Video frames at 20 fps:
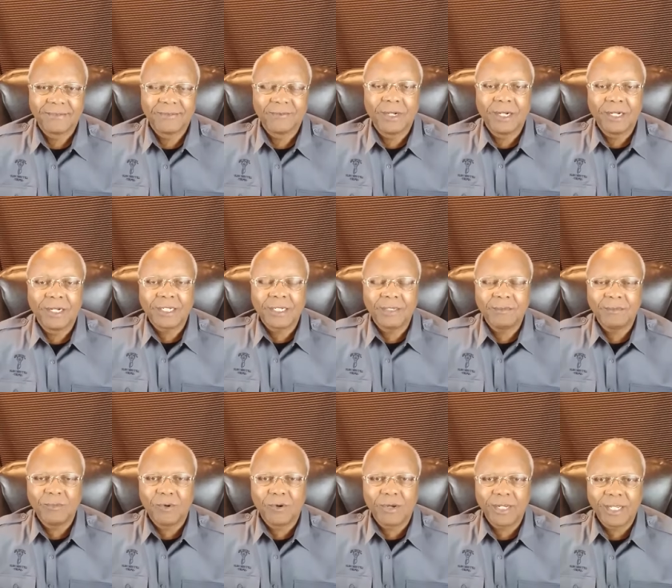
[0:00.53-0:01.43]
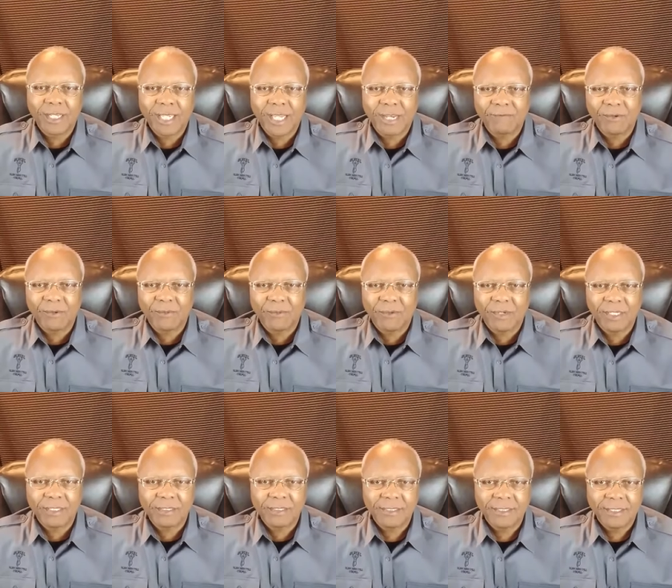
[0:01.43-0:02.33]
Well, good morning,
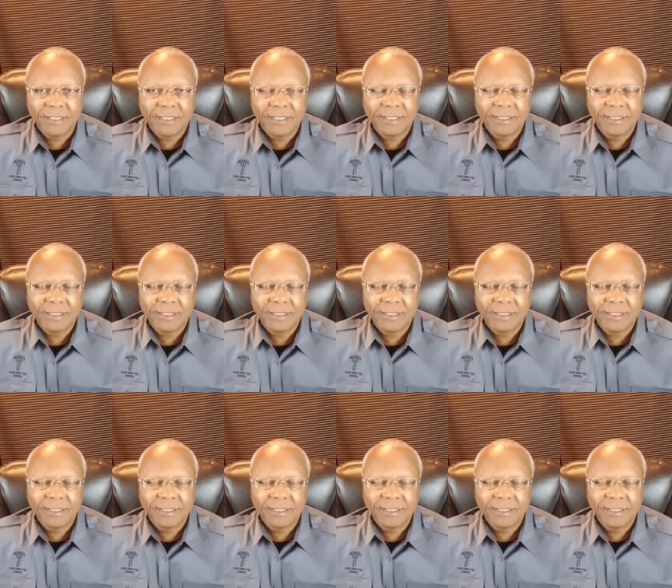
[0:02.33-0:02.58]
everyone.